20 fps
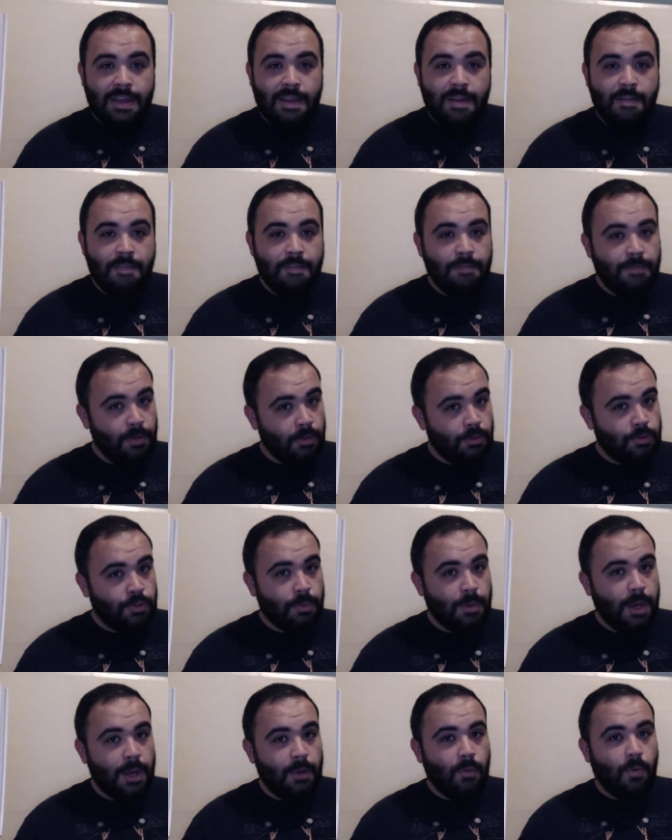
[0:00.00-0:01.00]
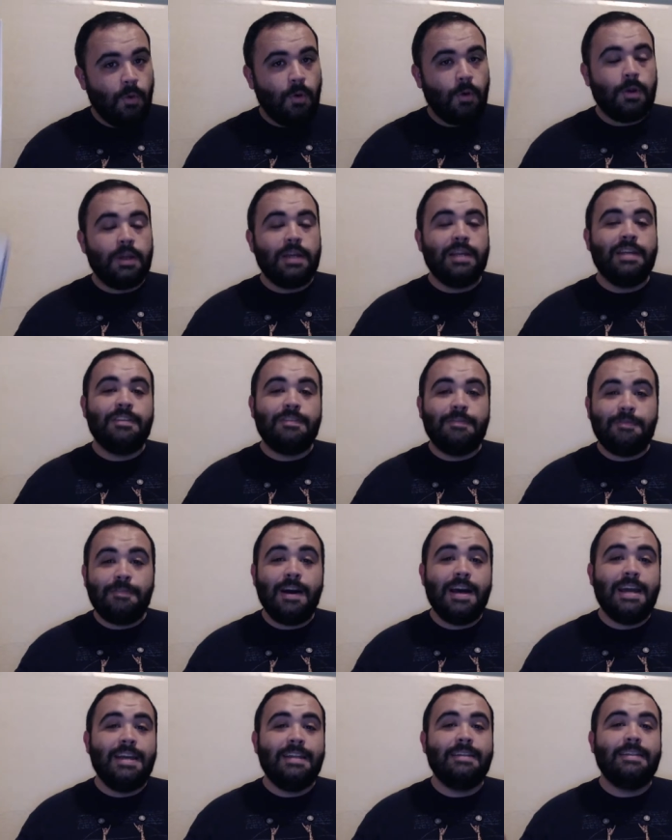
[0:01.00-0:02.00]
Viltrumite War is
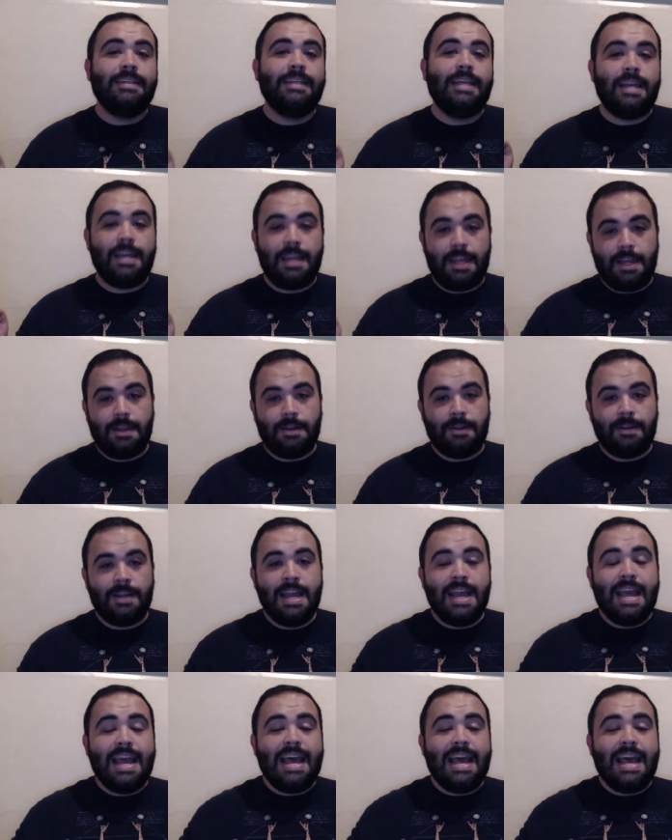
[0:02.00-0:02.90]
finally here.